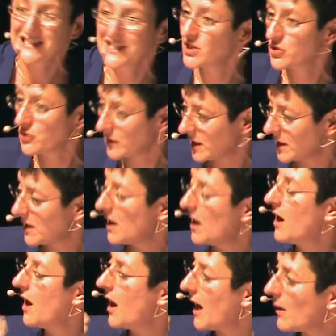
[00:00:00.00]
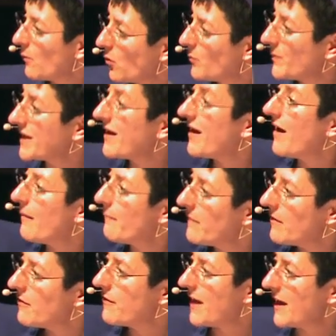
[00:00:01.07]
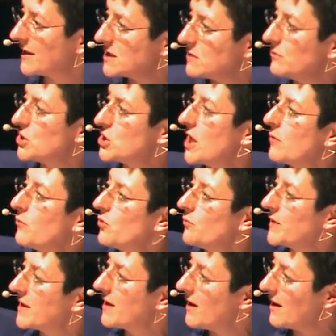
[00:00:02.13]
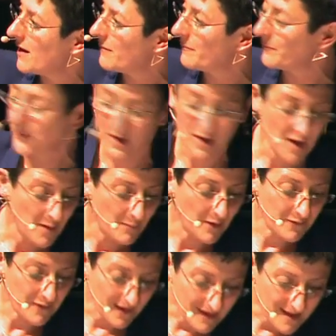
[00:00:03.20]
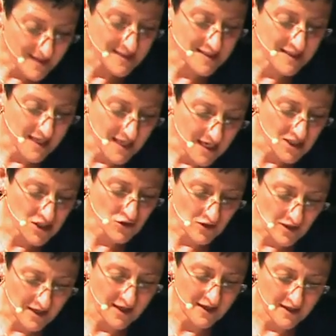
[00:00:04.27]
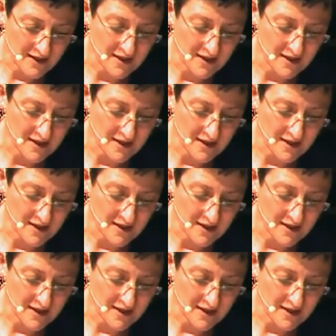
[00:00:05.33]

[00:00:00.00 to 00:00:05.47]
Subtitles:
literally, I will become that which I will become. But there is an extra layer